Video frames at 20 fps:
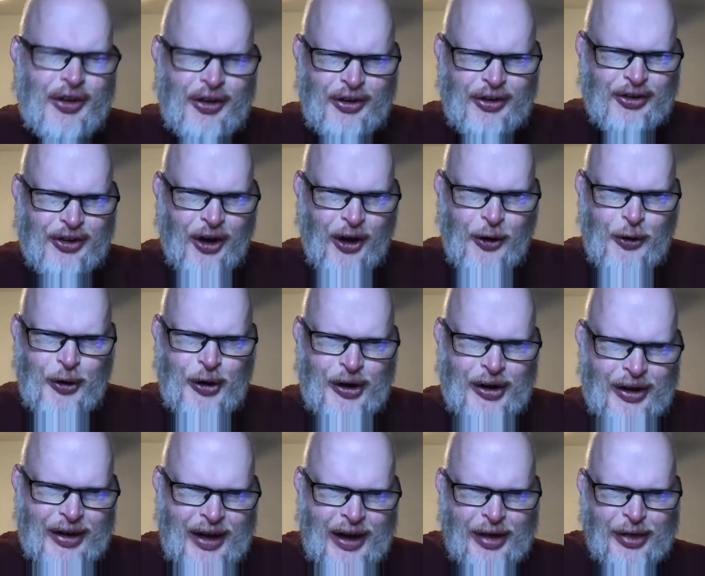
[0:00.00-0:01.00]
So
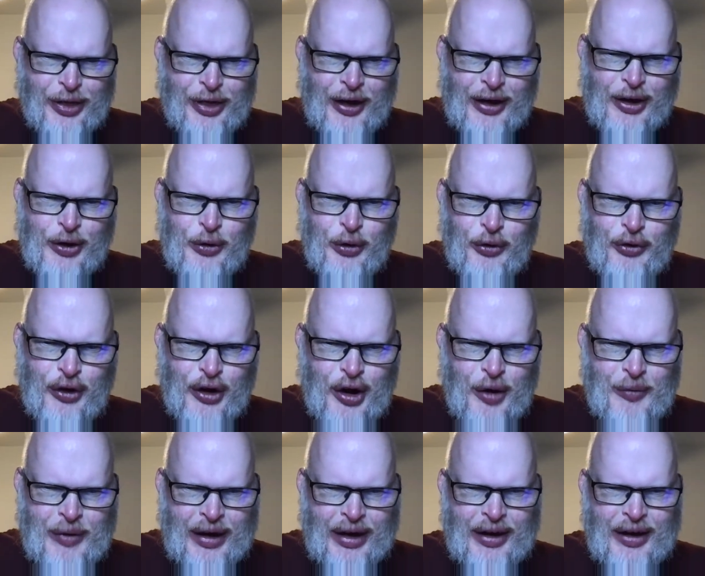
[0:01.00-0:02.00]
yeah, thank you all for
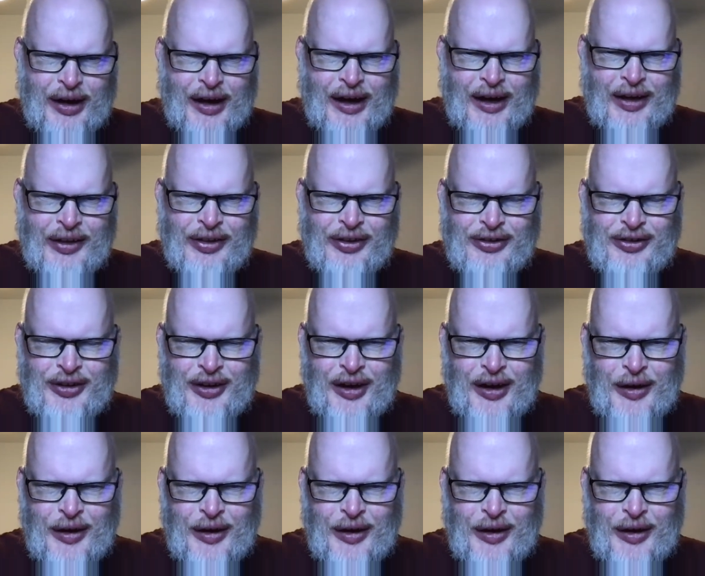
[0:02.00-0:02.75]
coming, and